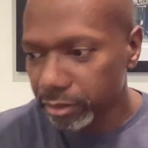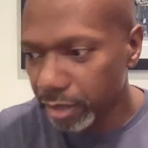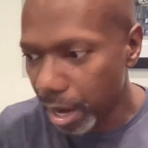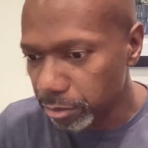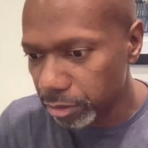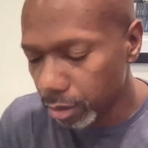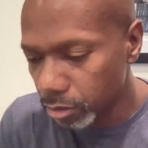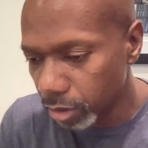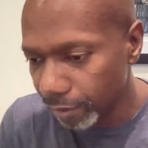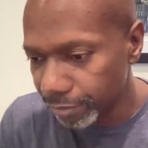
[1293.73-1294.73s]
I was a
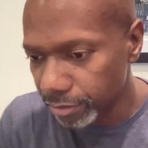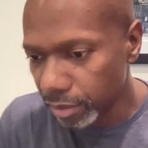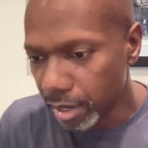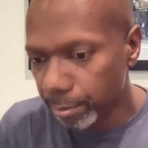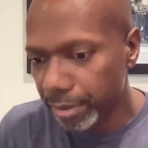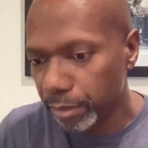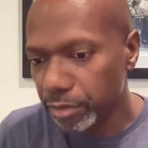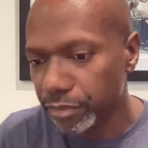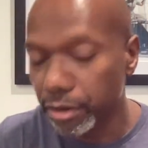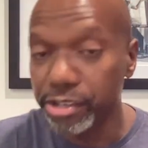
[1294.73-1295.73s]
loan officer, but it was
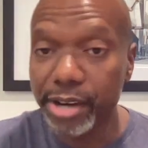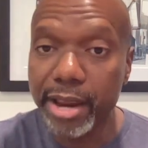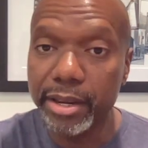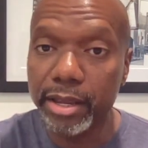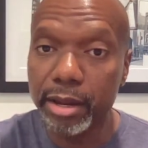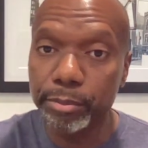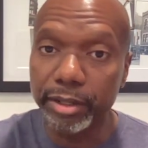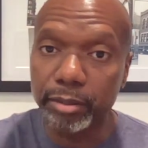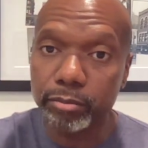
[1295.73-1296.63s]
for a shady company.